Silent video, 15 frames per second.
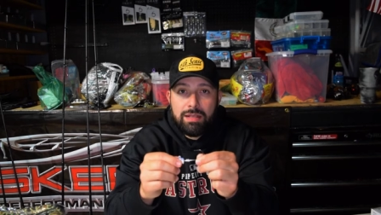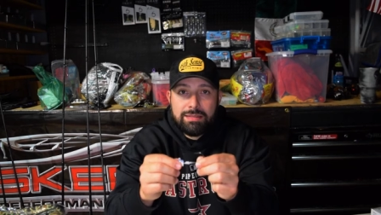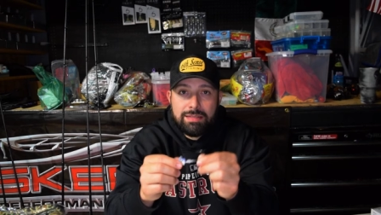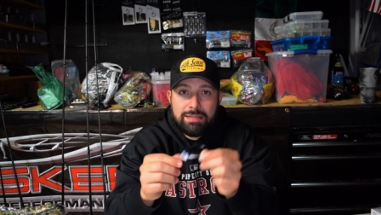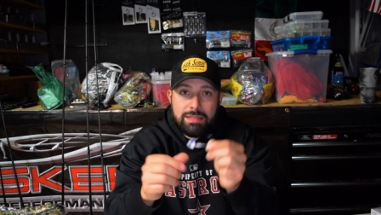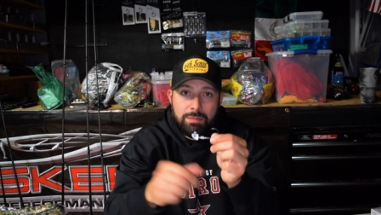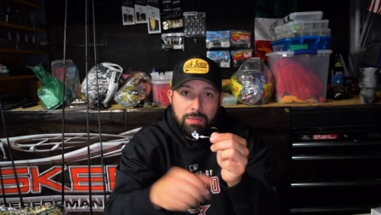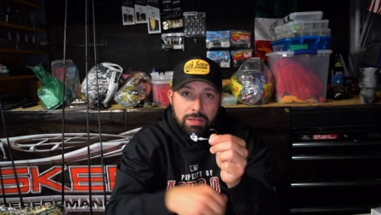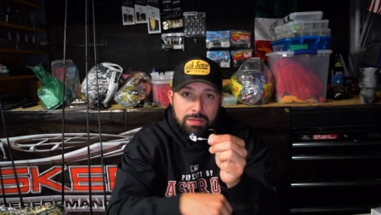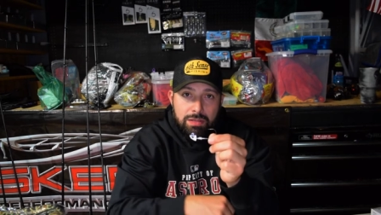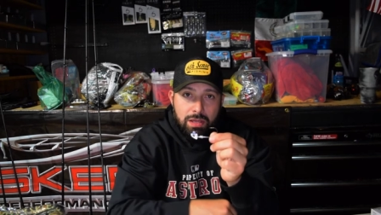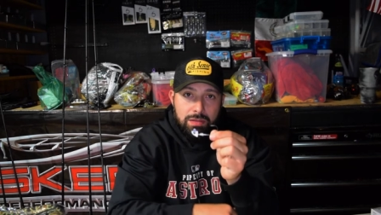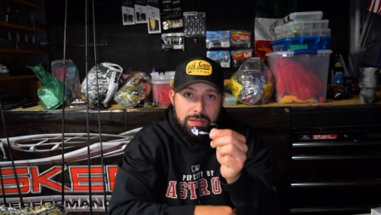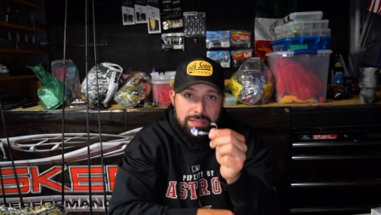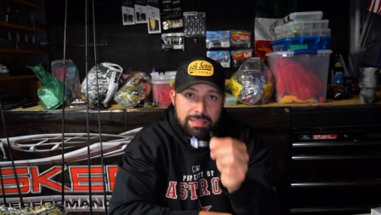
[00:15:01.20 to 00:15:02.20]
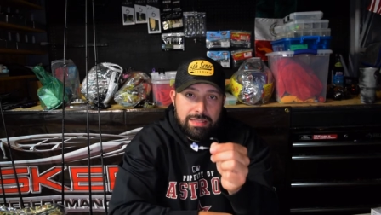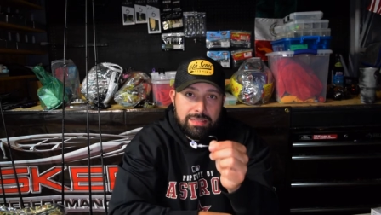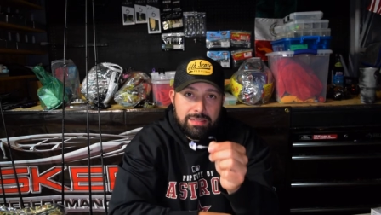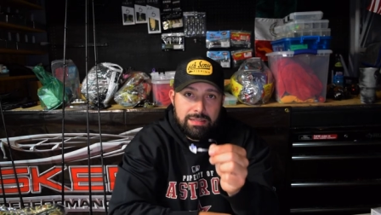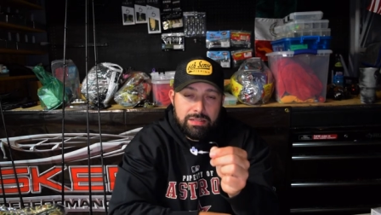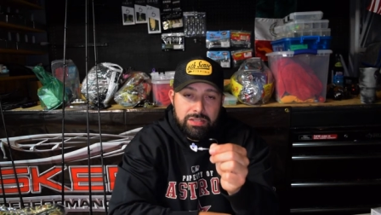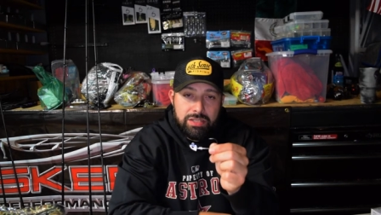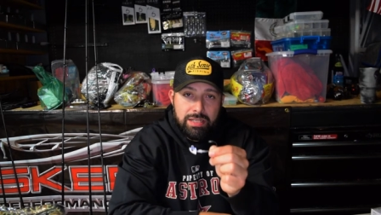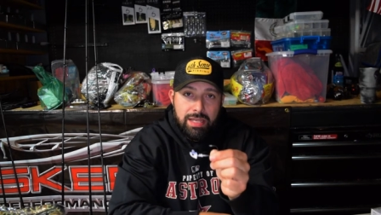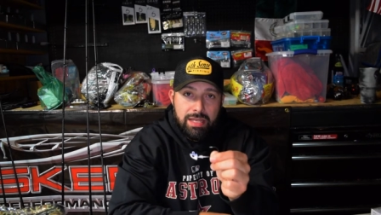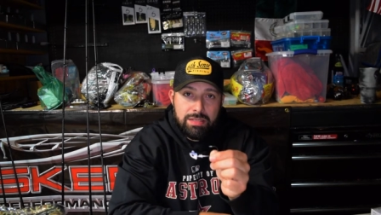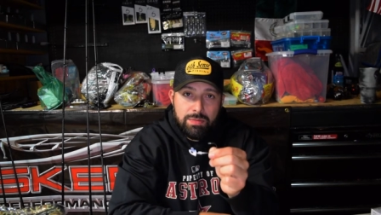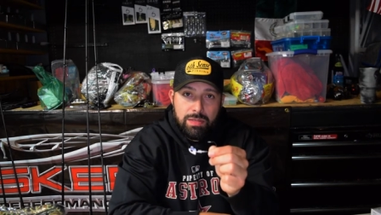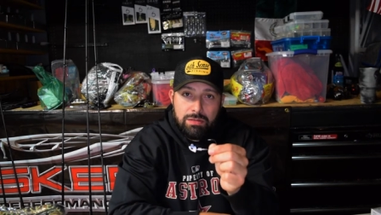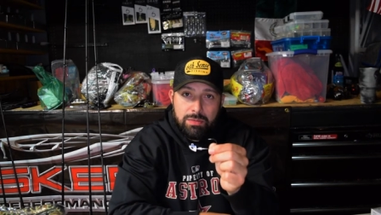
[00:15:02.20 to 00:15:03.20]
system on on the six inch jig
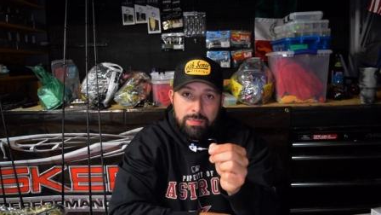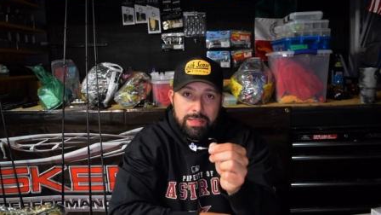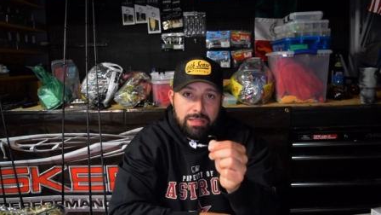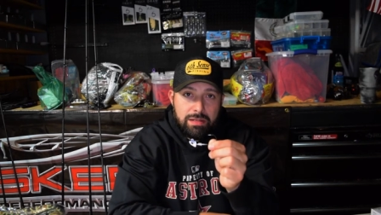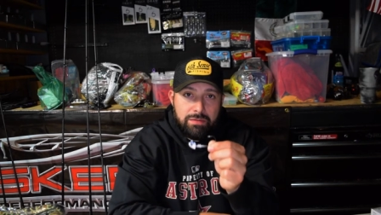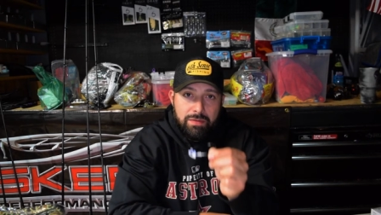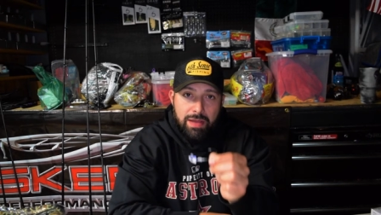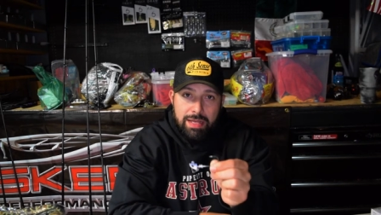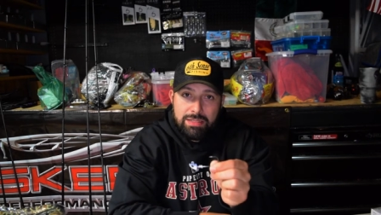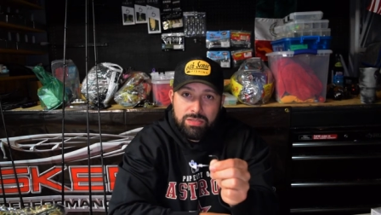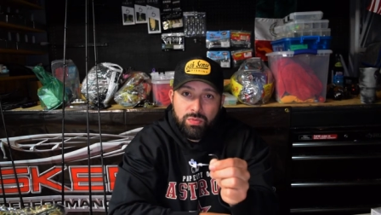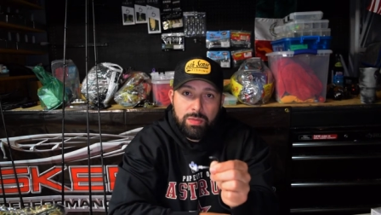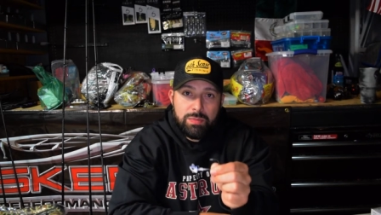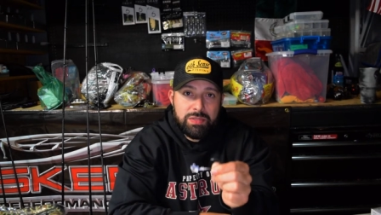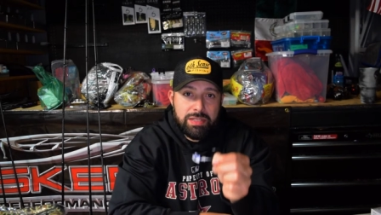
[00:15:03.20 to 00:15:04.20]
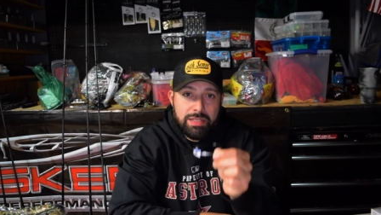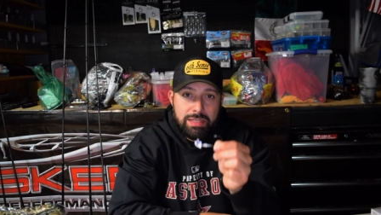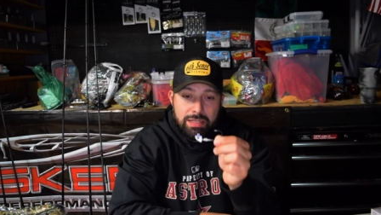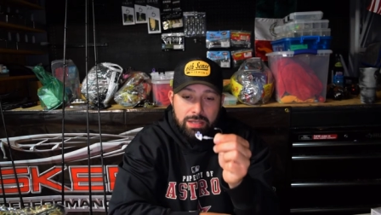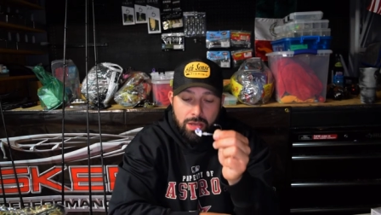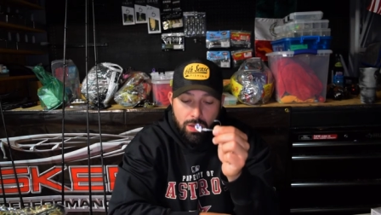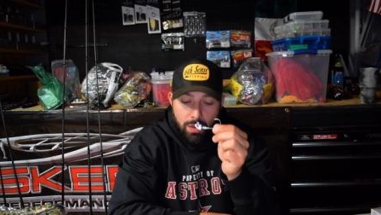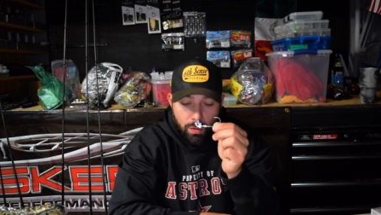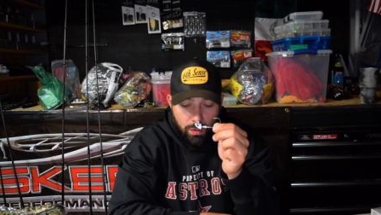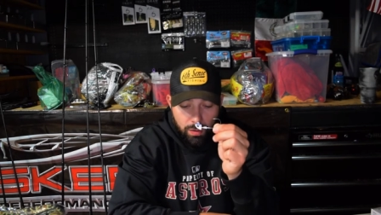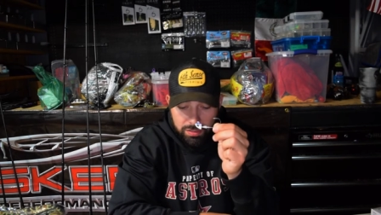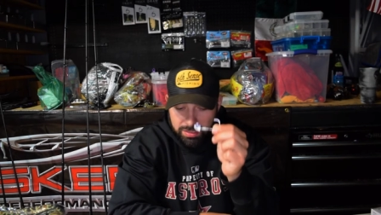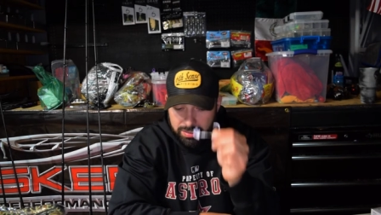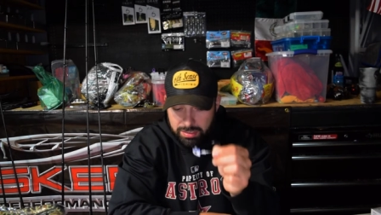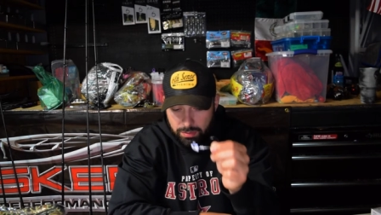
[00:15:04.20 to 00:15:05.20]
heads, whether it be the Divine swim jig or
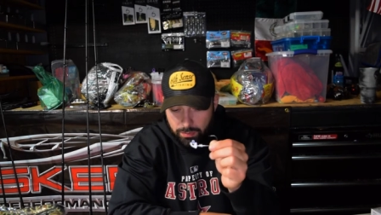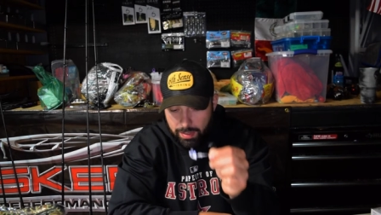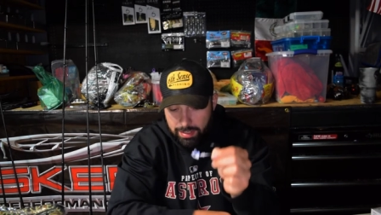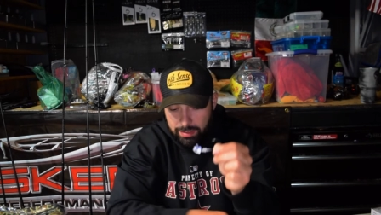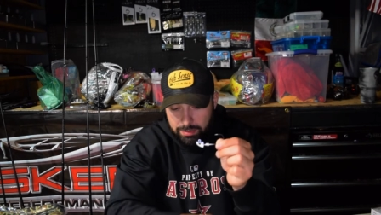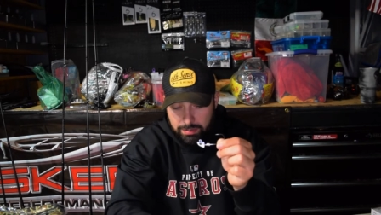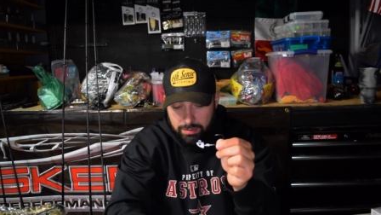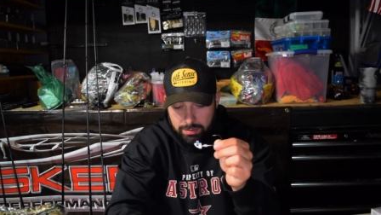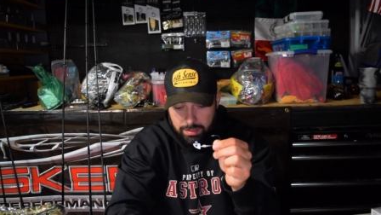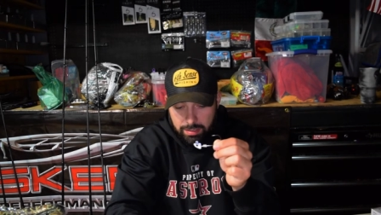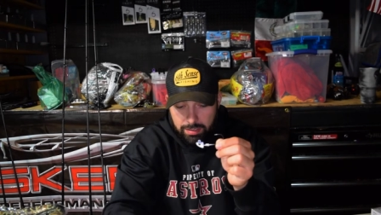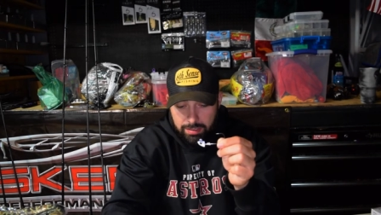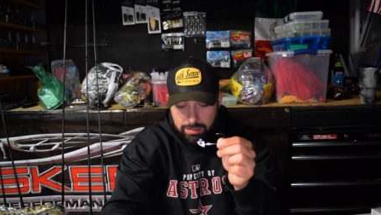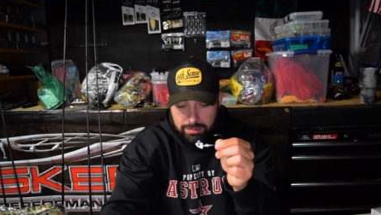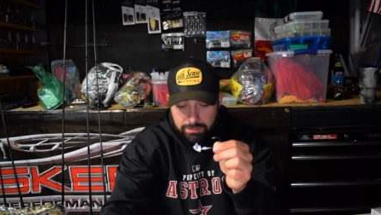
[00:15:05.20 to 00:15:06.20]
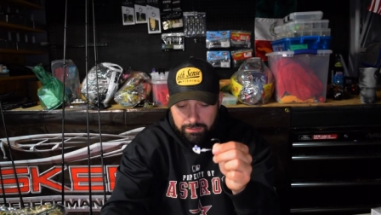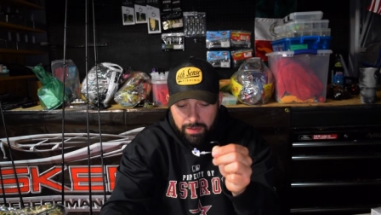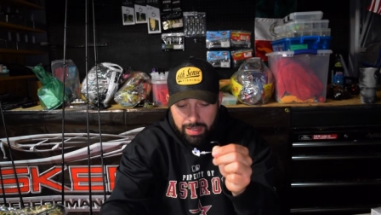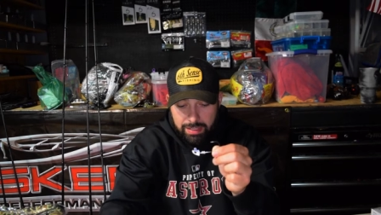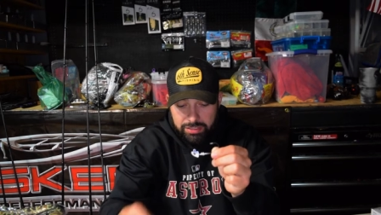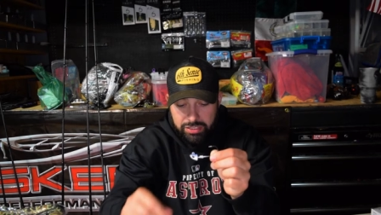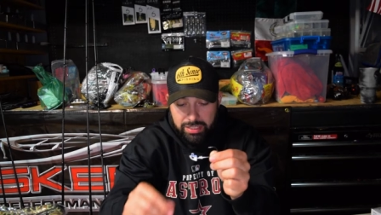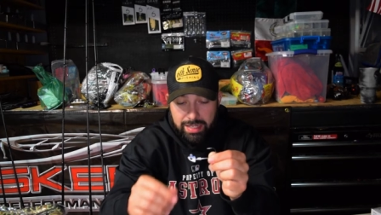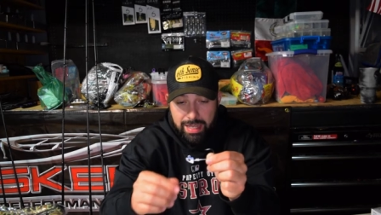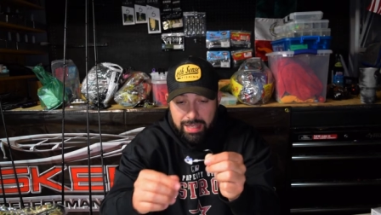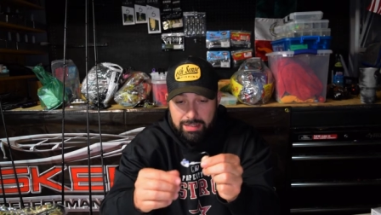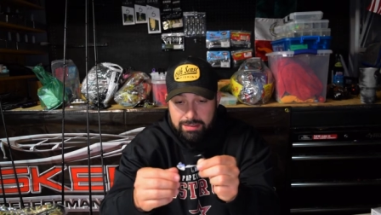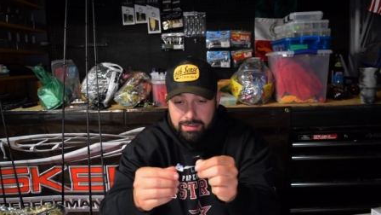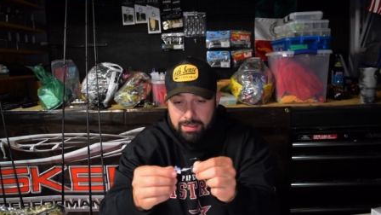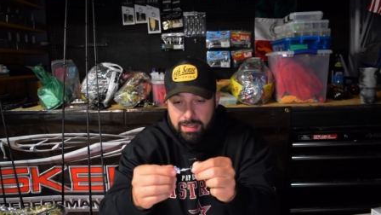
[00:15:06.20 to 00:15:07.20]
just the regular uh, Divine jig
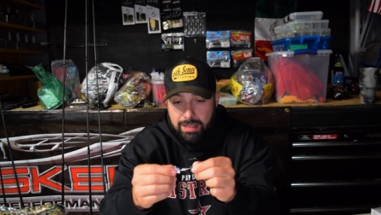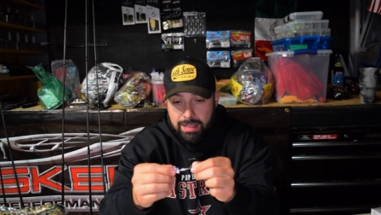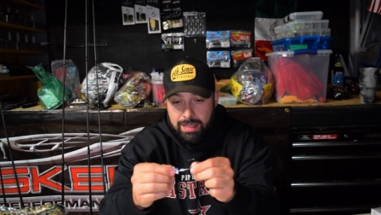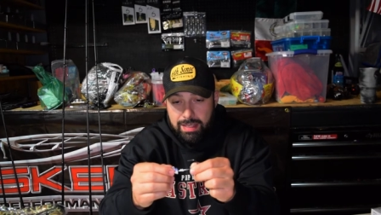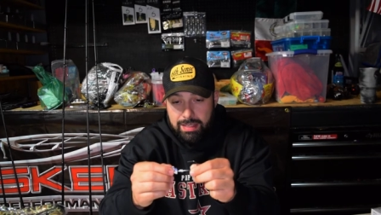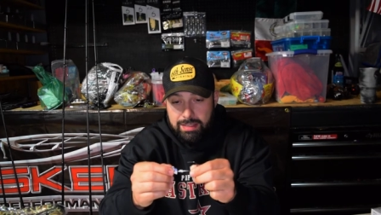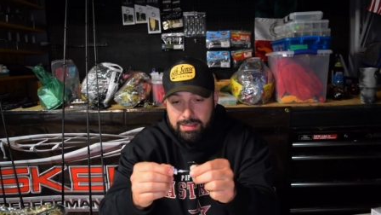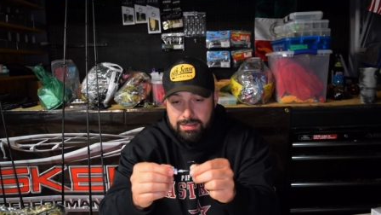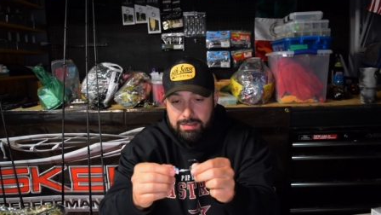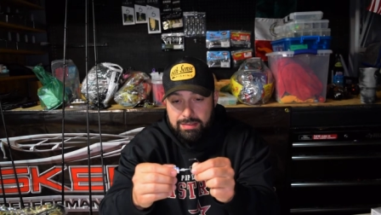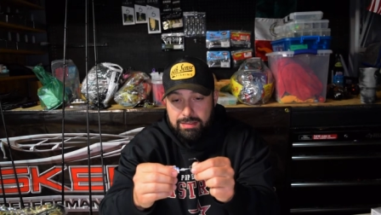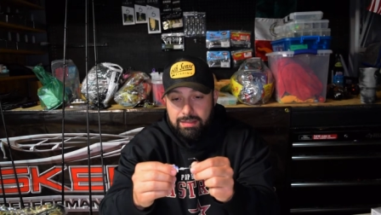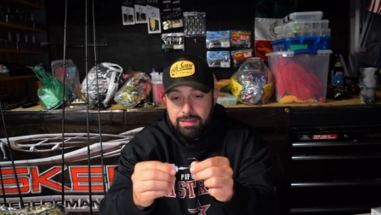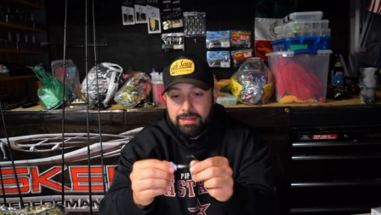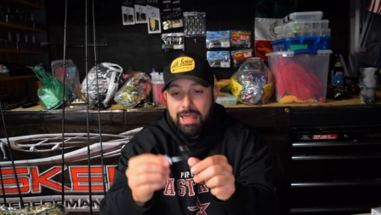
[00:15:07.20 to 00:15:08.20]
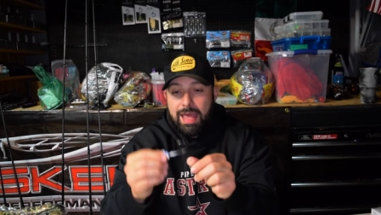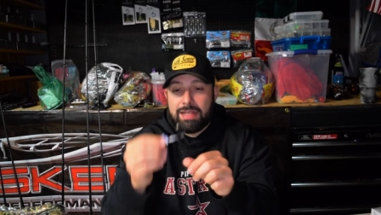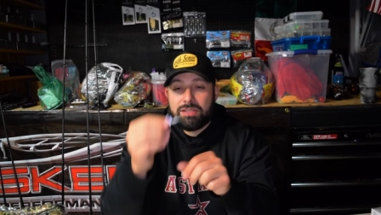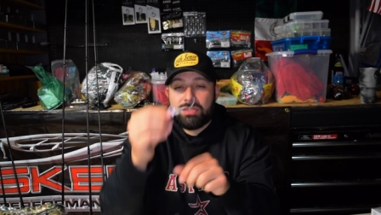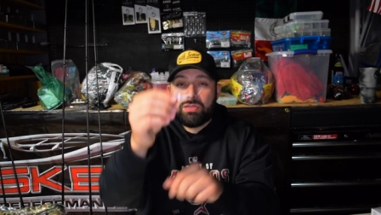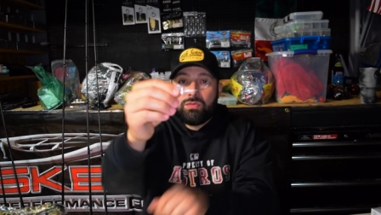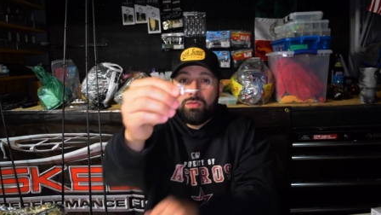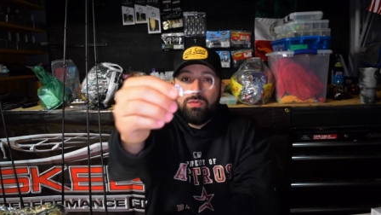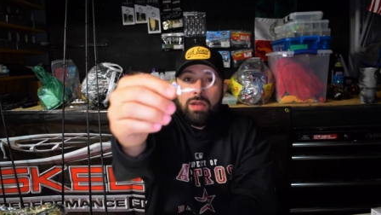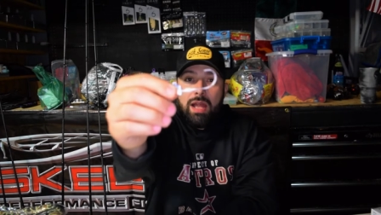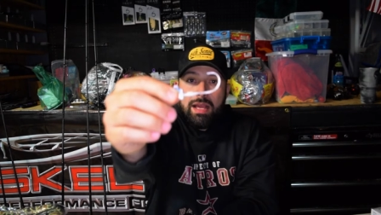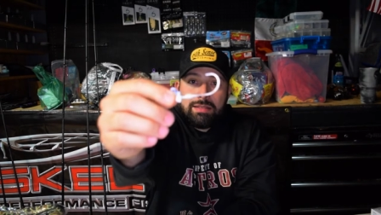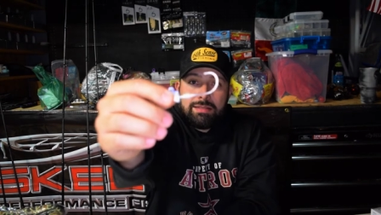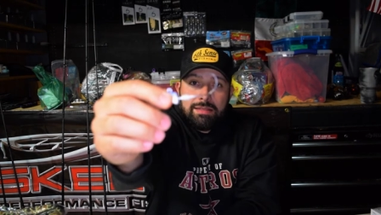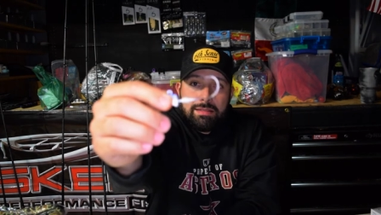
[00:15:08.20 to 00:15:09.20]
heads, is that screw
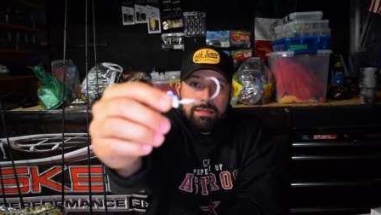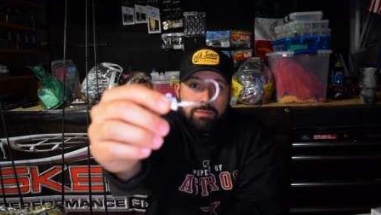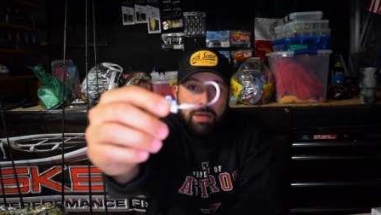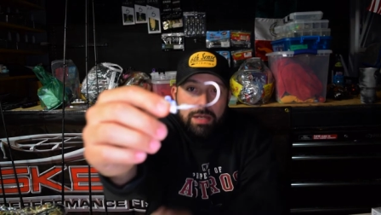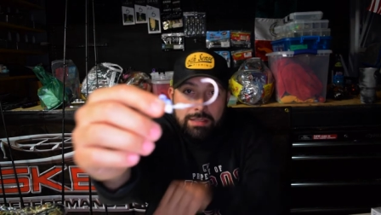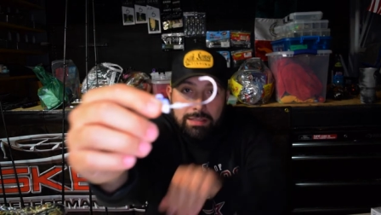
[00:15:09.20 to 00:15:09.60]
lock system right